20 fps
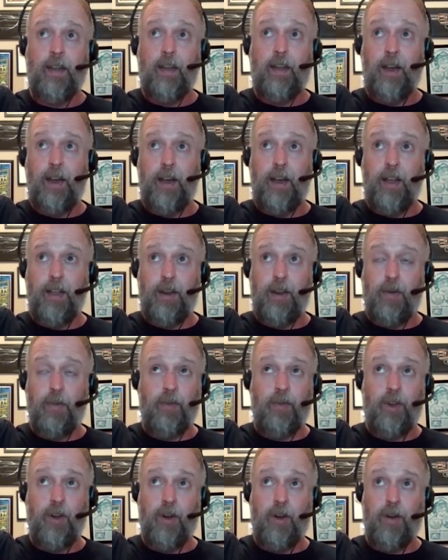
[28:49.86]

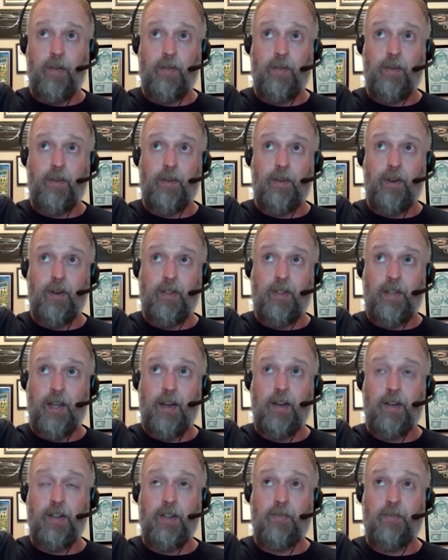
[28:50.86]
Your
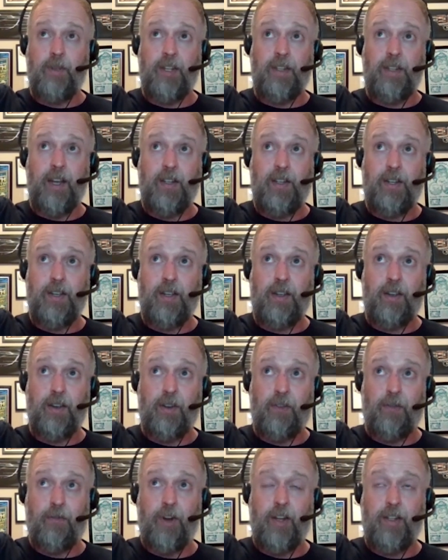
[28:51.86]
tongue should be touching
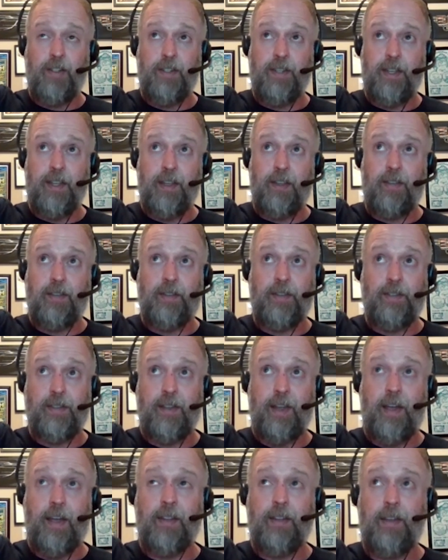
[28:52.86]
your front teeth
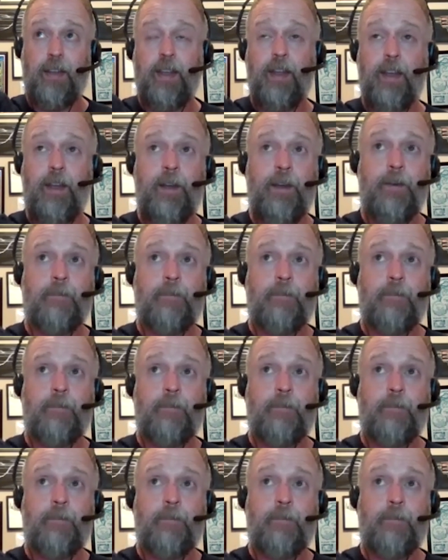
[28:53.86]
slightly.